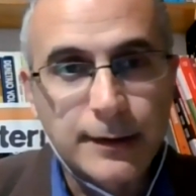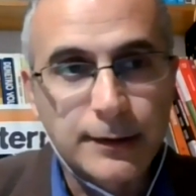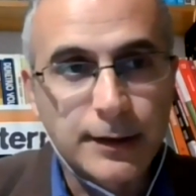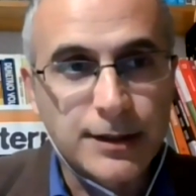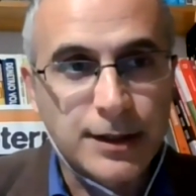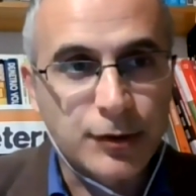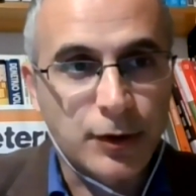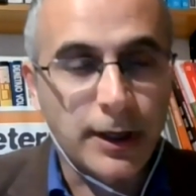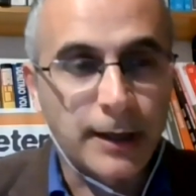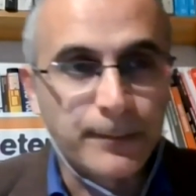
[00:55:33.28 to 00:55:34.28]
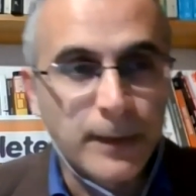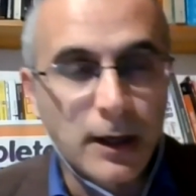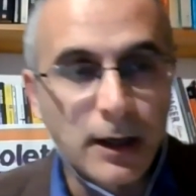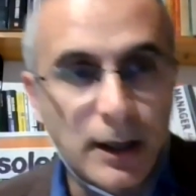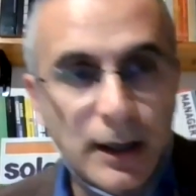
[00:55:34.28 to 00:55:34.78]
Teresa, sorry.
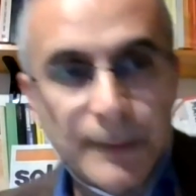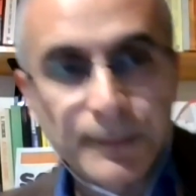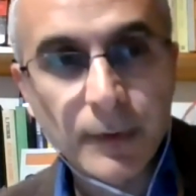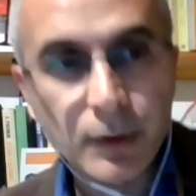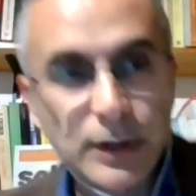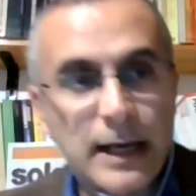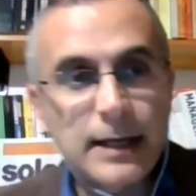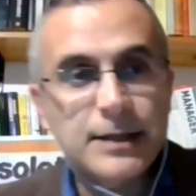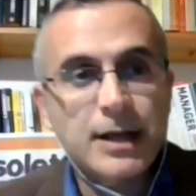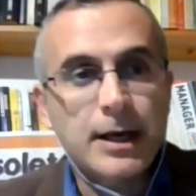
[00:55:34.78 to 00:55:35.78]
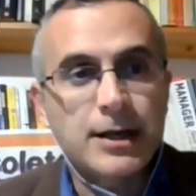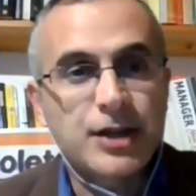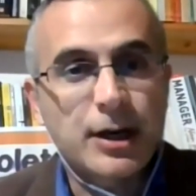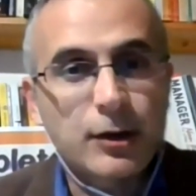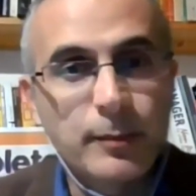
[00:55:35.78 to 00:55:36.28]
Yeah, let's say
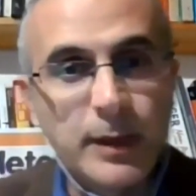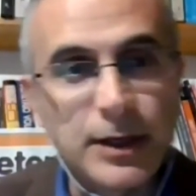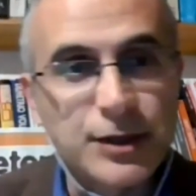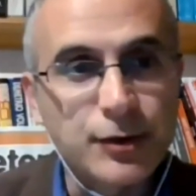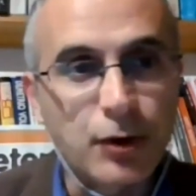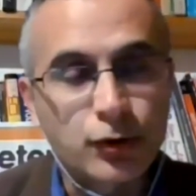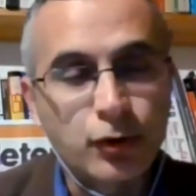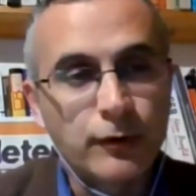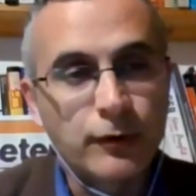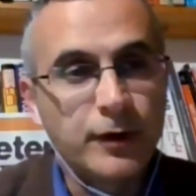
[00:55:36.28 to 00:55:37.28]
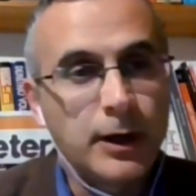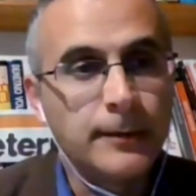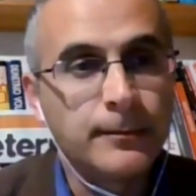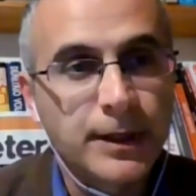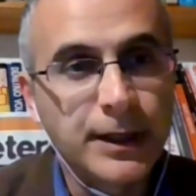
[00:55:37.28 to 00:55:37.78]
Chernobyl is north
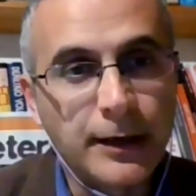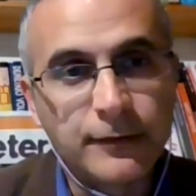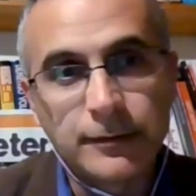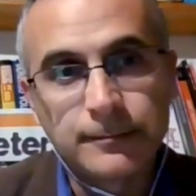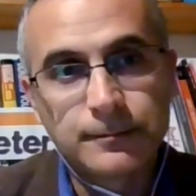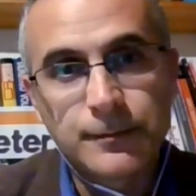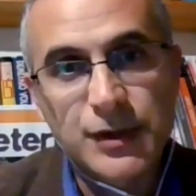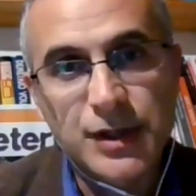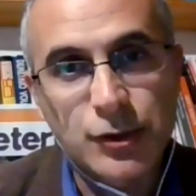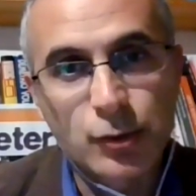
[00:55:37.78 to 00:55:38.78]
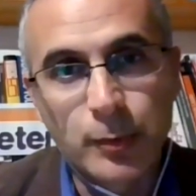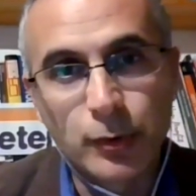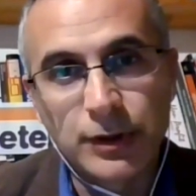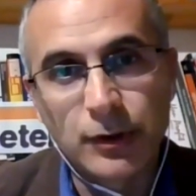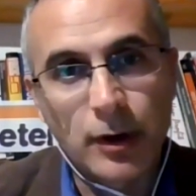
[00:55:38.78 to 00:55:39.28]
of Kiev, just to
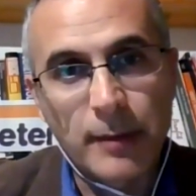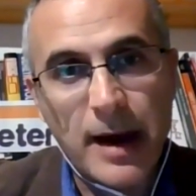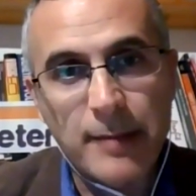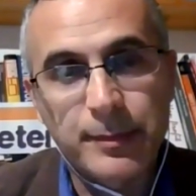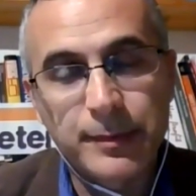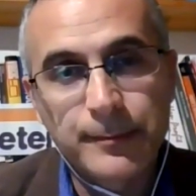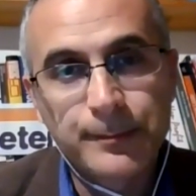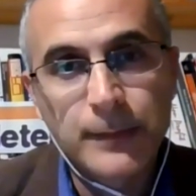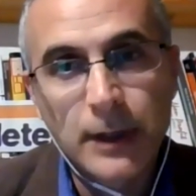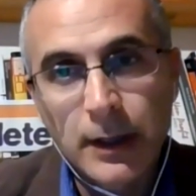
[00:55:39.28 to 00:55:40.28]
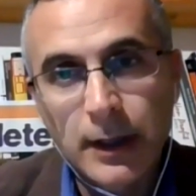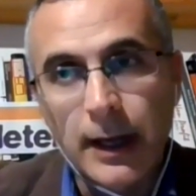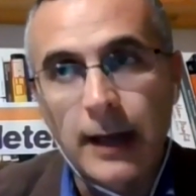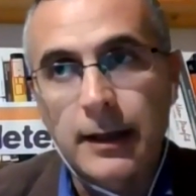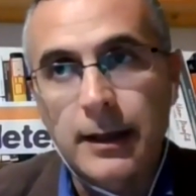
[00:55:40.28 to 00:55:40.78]
put it on a map.
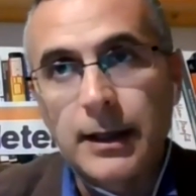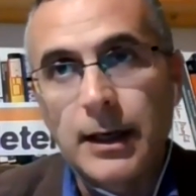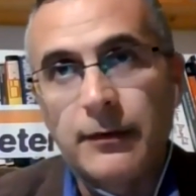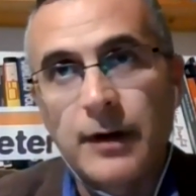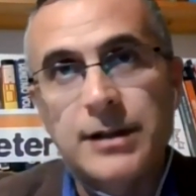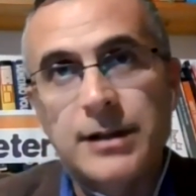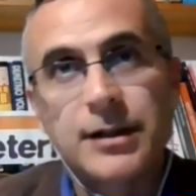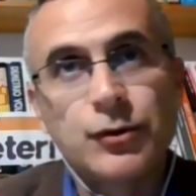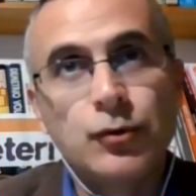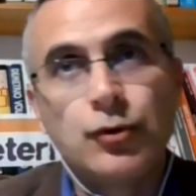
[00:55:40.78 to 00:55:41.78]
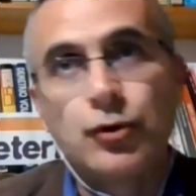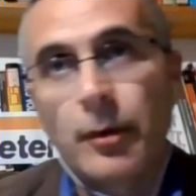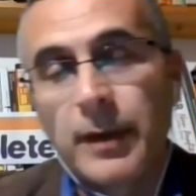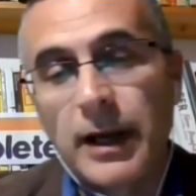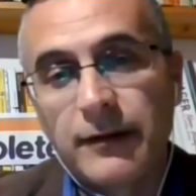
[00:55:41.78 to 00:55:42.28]
And Kiev has the two
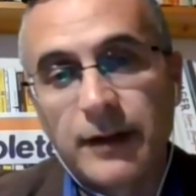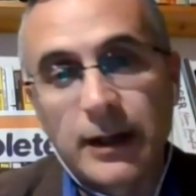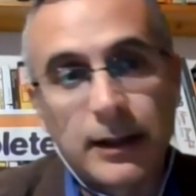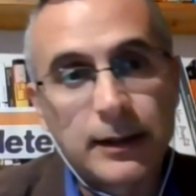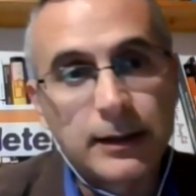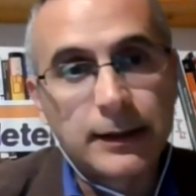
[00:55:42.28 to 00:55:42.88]
top level